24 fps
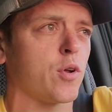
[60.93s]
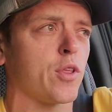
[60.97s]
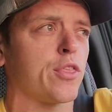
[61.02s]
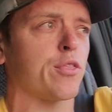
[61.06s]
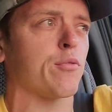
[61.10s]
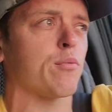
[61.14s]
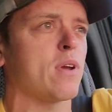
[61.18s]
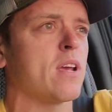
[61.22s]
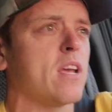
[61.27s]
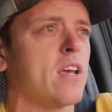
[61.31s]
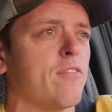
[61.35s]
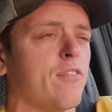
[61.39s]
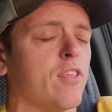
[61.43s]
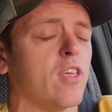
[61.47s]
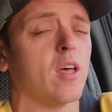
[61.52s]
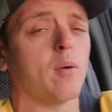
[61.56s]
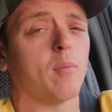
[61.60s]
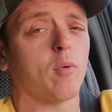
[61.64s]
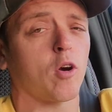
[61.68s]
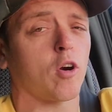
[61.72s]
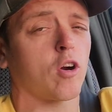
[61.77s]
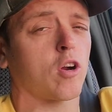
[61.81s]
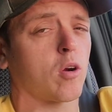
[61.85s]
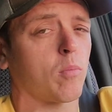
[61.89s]
or three of them
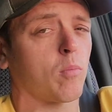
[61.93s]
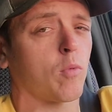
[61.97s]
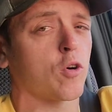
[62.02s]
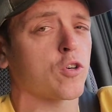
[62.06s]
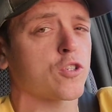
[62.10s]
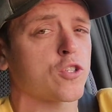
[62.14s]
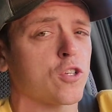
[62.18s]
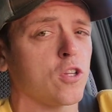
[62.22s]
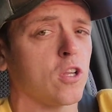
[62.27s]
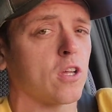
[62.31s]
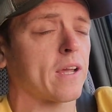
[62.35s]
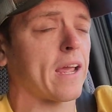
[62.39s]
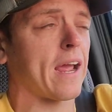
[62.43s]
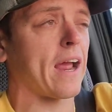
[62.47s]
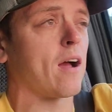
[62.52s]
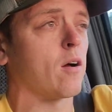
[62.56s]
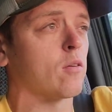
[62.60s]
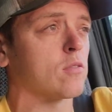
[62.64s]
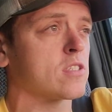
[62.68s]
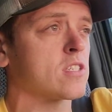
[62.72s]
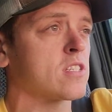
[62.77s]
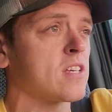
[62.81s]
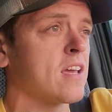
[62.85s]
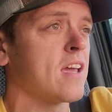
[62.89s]
are commercial
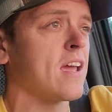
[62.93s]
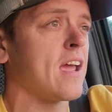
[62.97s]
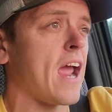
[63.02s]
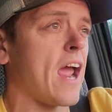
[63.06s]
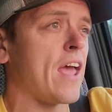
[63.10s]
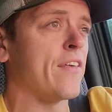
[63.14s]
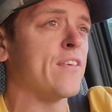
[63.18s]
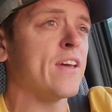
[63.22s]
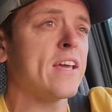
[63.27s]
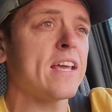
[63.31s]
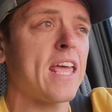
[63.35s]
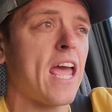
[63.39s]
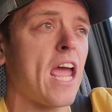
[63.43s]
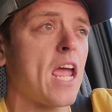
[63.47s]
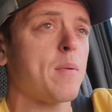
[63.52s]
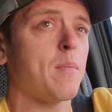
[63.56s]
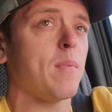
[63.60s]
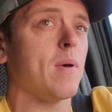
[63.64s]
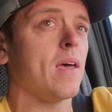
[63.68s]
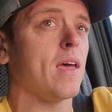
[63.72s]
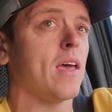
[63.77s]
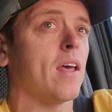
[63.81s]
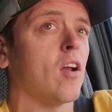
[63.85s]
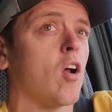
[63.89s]
accounts, and they came
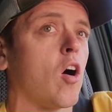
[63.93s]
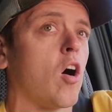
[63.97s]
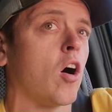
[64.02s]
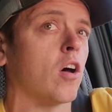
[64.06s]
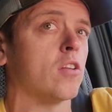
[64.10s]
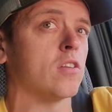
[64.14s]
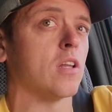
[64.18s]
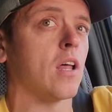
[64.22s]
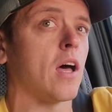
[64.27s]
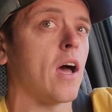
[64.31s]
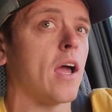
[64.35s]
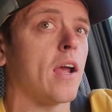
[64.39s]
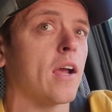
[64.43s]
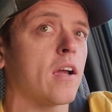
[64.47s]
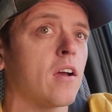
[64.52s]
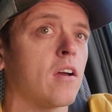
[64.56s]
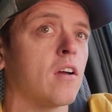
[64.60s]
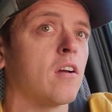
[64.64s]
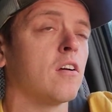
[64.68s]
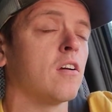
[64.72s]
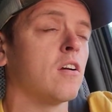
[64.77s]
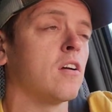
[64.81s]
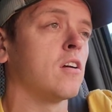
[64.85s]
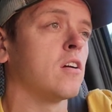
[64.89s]
in on like
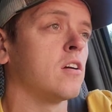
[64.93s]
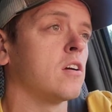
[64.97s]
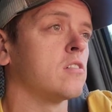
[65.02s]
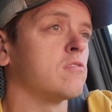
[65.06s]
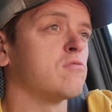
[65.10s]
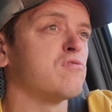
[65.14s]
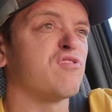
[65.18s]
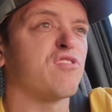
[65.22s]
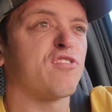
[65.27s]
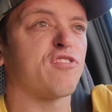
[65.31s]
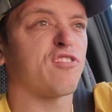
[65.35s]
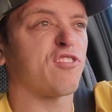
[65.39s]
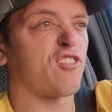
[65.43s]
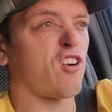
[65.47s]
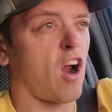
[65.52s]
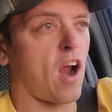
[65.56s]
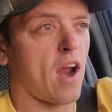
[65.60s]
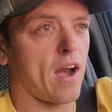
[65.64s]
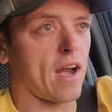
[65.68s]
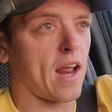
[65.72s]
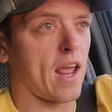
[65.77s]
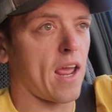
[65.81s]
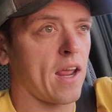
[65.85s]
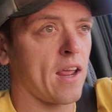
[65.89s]

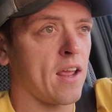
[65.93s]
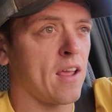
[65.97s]
Friday.